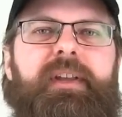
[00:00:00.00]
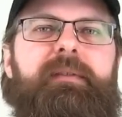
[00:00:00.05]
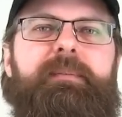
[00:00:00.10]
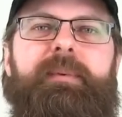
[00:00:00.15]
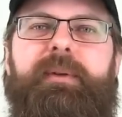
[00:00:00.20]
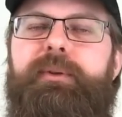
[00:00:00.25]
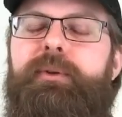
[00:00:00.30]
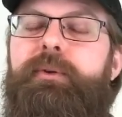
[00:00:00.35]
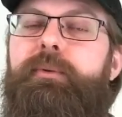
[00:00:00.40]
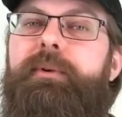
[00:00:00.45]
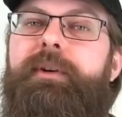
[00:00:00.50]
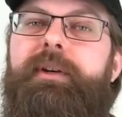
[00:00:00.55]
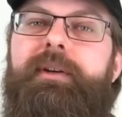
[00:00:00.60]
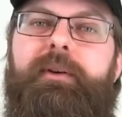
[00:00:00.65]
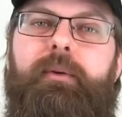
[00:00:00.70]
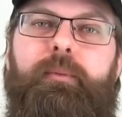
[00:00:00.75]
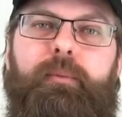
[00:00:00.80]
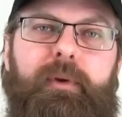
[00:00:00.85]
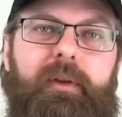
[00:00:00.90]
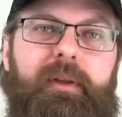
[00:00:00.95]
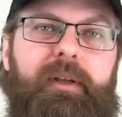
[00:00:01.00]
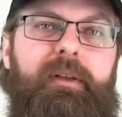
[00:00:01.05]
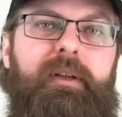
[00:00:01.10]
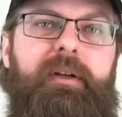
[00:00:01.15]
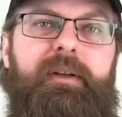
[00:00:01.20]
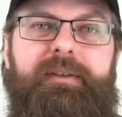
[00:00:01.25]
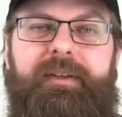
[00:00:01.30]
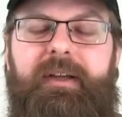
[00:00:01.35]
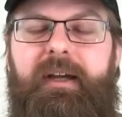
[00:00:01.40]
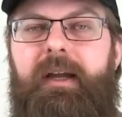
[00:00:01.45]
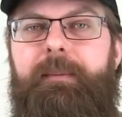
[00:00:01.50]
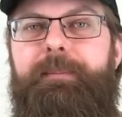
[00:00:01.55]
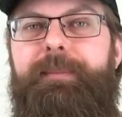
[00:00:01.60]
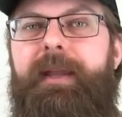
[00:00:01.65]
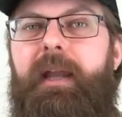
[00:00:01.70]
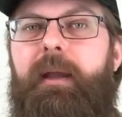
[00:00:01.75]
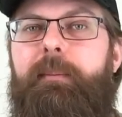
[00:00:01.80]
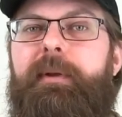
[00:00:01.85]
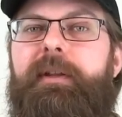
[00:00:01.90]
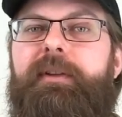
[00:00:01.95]
They've been doing it a really long time.
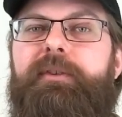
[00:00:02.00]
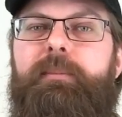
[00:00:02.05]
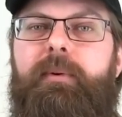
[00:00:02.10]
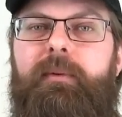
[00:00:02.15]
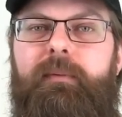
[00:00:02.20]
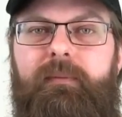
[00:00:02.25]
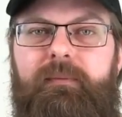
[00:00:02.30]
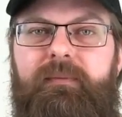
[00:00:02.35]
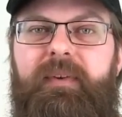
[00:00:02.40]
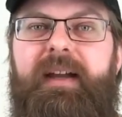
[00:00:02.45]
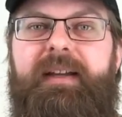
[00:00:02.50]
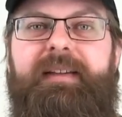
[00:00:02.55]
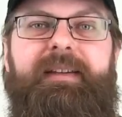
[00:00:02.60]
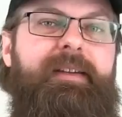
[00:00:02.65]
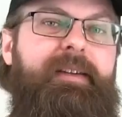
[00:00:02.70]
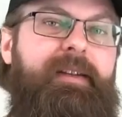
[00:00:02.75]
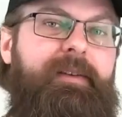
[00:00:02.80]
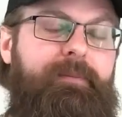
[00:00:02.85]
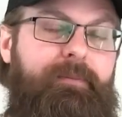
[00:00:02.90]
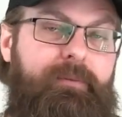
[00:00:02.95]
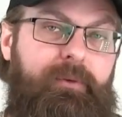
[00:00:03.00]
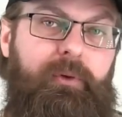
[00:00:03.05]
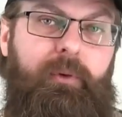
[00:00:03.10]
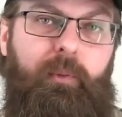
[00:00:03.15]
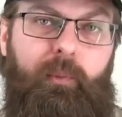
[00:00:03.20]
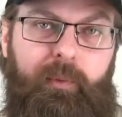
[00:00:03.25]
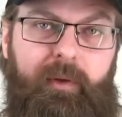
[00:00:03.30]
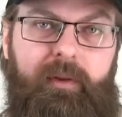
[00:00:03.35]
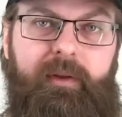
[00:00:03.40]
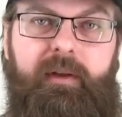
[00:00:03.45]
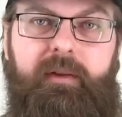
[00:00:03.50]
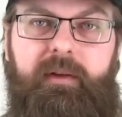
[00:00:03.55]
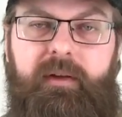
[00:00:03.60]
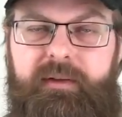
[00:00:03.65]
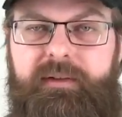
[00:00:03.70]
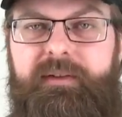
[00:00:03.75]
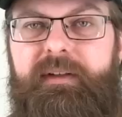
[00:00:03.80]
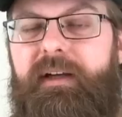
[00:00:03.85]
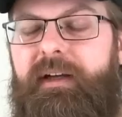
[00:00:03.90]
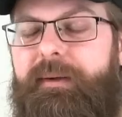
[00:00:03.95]
They've been perfecting it for a really
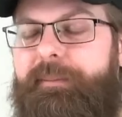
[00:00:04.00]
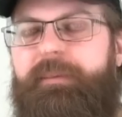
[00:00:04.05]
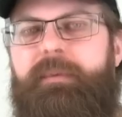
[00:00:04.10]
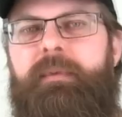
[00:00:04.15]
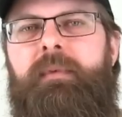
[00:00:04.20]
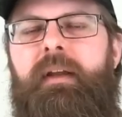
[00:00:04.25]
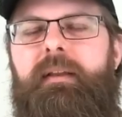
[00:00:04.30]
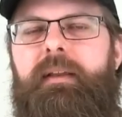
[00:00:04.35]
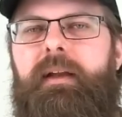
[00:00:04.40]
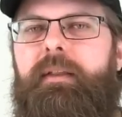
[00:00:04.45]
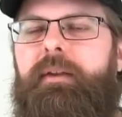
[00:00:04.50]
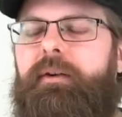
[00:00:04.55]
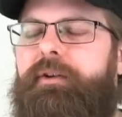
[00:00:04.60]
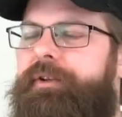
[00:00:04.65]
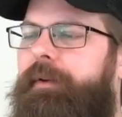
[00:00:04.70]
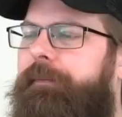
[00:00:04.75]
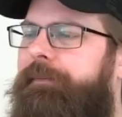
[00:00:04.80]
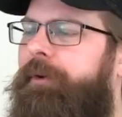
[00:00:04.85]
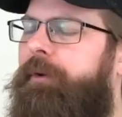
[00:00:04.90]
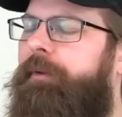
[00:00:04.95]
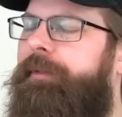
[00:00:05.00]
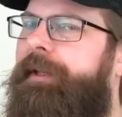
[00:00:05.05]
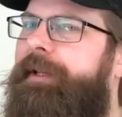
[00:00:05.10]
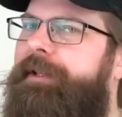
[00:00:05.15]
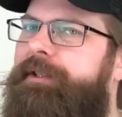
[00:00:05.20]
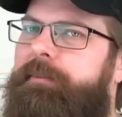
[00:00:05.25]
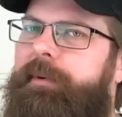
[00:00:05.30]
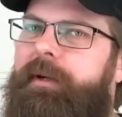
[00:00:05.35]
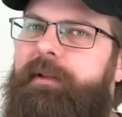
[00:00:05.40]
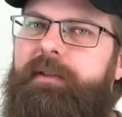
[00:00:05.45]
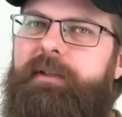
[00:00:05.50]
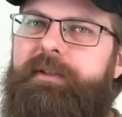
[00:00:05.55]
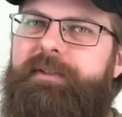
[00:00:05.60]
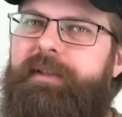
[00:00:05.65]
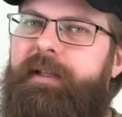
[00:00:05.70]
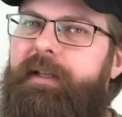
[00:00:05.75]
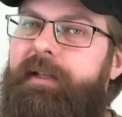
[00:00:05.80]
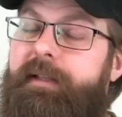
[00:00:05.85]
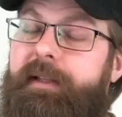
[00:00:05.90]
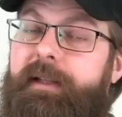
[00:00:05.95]
long time. Now, there's a few things about
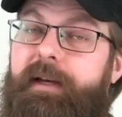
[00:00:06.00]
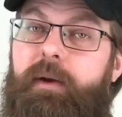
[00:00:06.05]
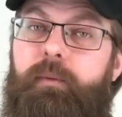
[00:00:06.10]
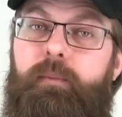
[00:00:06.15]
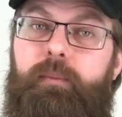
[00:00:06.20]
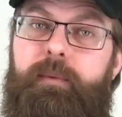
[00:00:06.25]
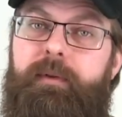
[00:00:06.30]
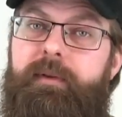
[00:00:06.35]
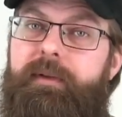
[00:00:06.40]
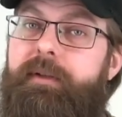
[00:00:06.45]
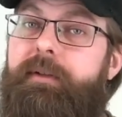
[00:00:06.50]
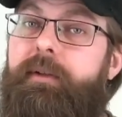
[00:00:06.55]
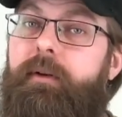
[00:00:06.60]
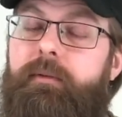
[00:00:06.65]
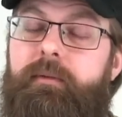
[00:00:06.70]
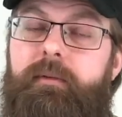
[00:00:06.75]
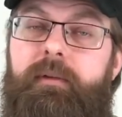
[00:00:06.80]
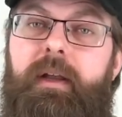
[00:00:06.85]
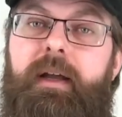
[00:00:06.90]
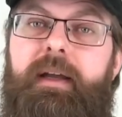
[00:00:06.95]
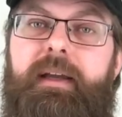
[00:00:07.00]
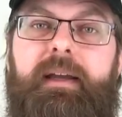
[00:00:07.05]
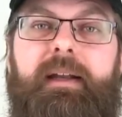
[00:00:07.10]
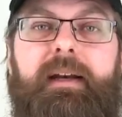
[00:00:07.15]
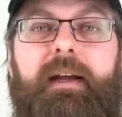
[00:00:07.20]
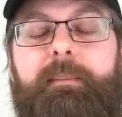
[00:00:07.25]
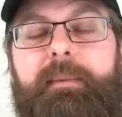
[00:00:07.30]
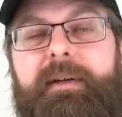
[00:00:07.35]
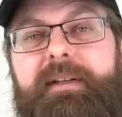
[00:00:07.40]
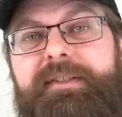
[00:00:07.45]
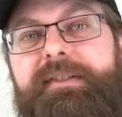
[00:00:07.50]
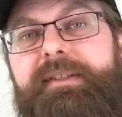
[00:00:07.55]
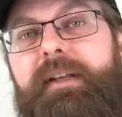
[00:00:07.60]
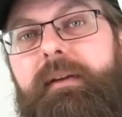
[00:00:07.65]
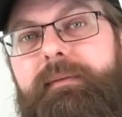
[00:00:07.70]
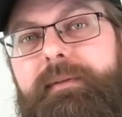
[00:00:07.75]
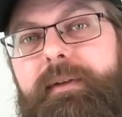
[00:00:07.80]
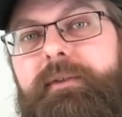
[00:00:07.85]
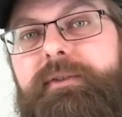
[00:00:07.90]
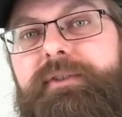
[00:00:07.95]
this thing that I really don't like, and I'm gonna
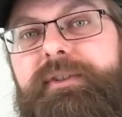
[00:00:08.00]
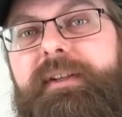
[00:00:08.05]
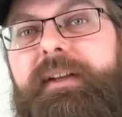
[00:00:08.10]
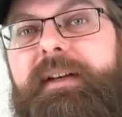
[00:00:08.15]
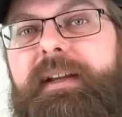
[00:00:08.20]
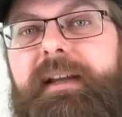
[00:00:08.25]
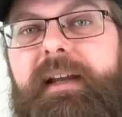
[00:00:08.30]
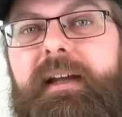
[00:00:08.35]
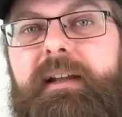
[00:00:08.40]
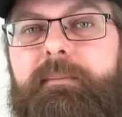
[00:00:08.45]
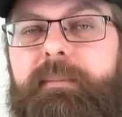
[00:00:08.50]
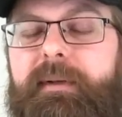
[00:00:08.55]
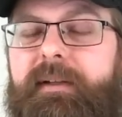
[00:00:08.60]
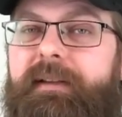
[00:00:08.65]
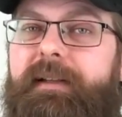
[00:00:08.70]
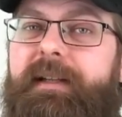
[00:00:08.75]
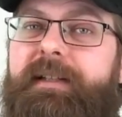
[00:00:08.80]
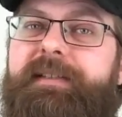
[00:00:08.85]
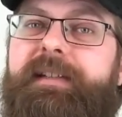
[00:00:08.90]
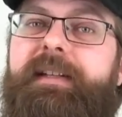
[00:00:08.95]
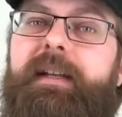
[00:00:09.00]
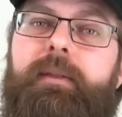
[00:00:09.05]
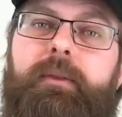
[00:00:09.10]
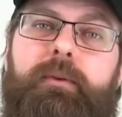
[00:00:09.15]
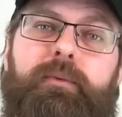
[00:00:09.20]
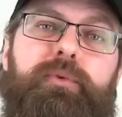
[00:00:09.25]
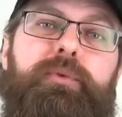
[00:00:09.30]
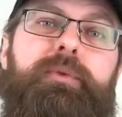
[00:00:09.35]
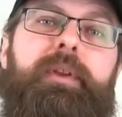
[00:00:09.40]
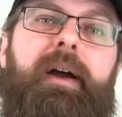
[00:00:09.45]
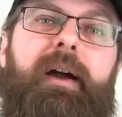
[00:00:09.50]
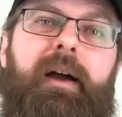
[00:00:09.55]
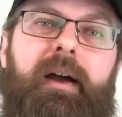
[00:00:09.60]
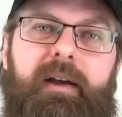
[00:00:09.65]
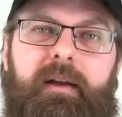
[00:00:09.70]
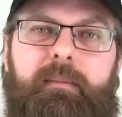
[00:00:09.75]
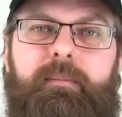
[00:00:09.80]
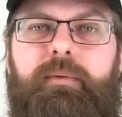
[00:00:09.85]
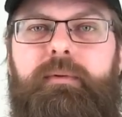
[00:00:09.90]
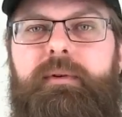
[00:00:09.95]
save those to the end, but let's get through the
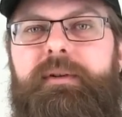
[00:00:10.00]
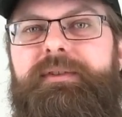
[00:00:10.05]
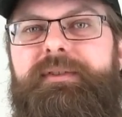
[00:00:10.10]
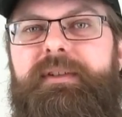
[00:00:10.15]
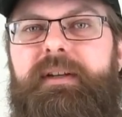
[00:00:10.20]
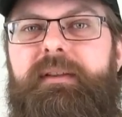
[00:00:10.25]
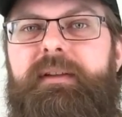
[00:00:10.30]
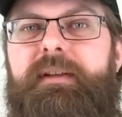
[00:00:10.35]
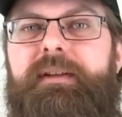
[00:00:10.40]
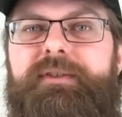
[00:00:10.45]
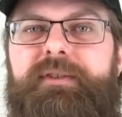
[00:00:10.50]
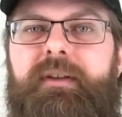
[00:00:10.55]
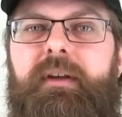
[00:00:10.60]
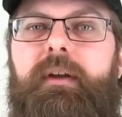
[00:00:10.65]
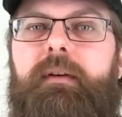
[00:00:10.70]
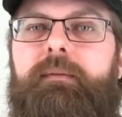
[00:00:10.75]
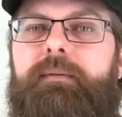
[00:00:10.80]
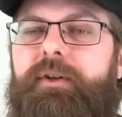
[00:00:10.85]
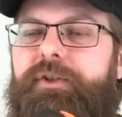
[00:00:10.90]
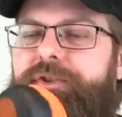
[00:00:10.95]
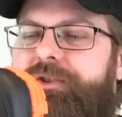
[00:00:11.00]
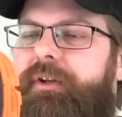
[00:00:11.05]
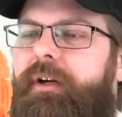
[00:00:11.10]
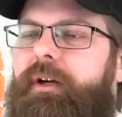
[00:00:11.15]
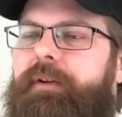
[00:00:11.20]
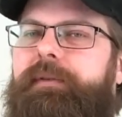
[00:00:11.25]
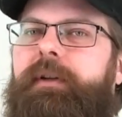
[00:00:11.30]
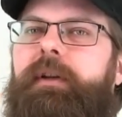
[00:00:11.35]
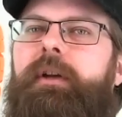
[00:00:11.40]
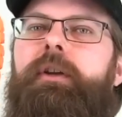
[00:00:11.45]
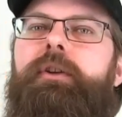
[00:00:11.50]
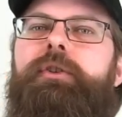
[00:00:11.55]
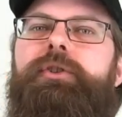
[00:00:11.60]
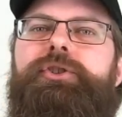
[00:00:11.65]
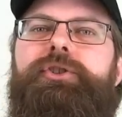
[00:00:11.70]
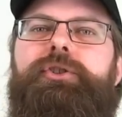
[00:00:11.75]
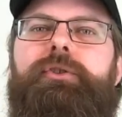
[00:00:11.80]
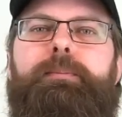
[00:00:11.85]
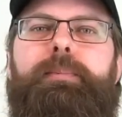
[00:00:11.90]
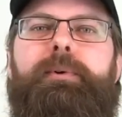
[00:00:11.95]
high points on this. First off,
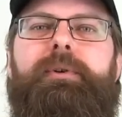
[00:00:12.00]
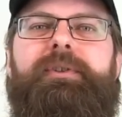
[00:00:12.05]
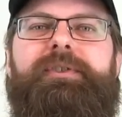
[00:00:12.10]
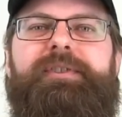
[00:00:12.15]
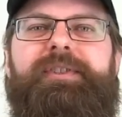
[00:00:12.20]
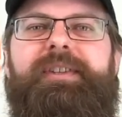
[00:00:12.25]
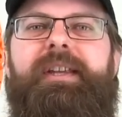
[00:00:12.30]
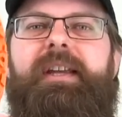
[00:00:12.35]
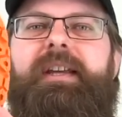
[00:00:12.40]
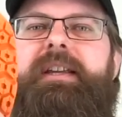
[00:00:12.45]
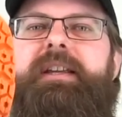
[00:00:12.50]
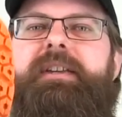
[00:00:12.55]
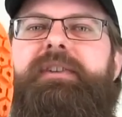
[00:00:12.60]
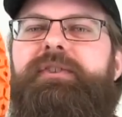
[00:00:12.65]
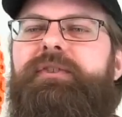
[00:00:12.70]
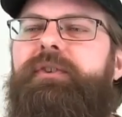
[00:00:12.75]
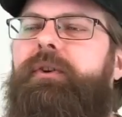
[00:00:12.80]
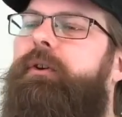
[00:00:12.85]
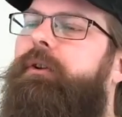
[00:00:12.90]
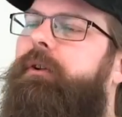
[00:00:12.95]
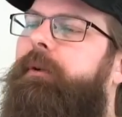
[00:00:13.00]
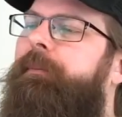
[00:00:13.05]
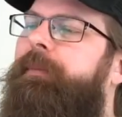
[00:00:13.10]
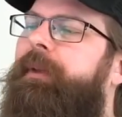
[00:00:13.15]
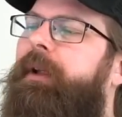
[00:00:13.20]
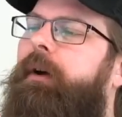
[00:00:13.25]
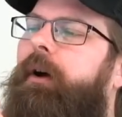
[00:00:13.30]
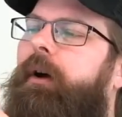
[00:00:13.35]
super sticky sole.